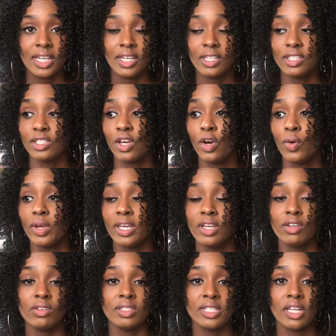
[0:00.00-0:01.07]
So
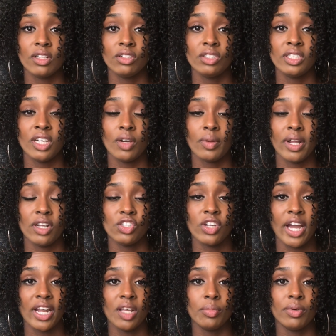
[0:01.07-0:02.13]
Eco Stellar gel, when I
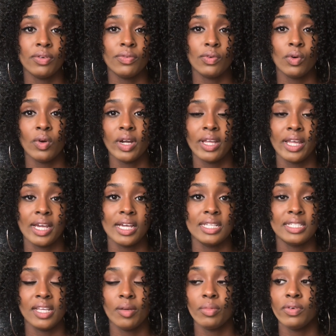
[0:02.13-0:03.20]
tried it before, like I
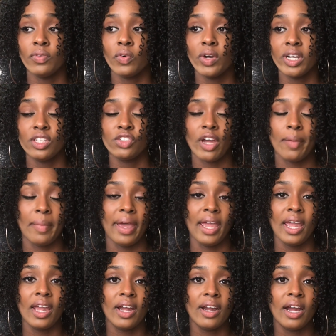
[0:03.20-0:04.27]
said before, it dried my
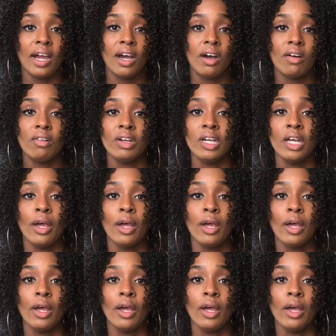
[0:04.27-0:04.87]
hair out.